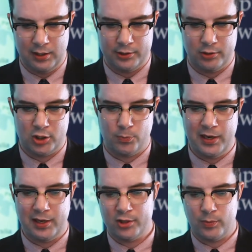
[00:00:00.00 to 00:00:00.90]
So just
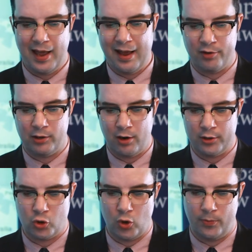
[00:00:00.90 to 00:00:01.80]
because we have a
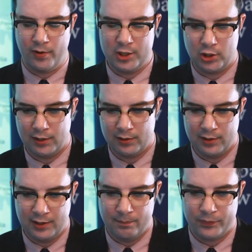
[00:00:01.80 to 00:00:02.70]
large corporation
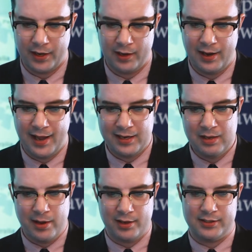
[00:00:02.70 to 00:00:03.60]
uh, and
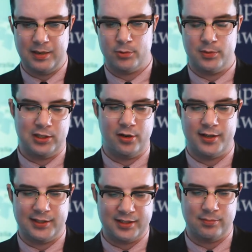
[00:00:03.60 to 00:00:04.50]
email seems
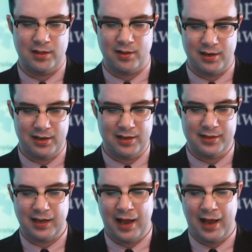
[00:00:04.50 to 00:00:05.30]
mysterious doesn't mean that it is.